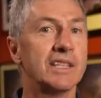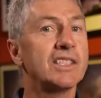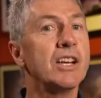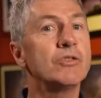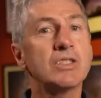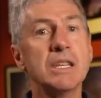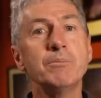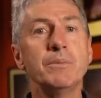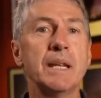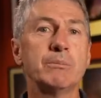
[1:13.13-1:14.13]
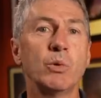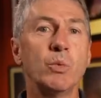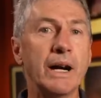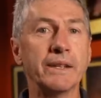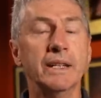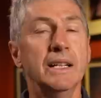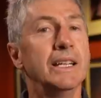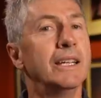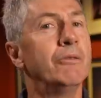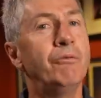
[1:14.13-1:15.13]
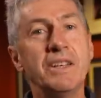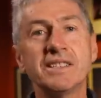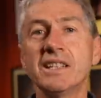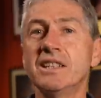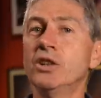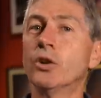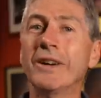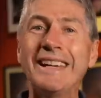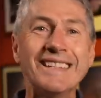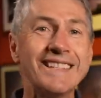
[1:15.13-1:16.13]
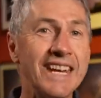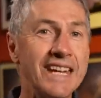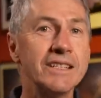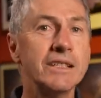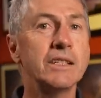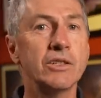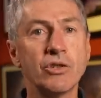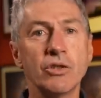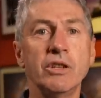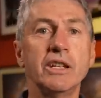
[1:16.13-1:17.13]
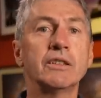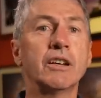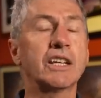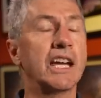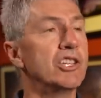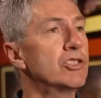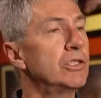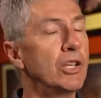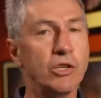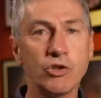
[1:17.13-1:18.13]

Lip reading: So tip number one, visit your intended shooting location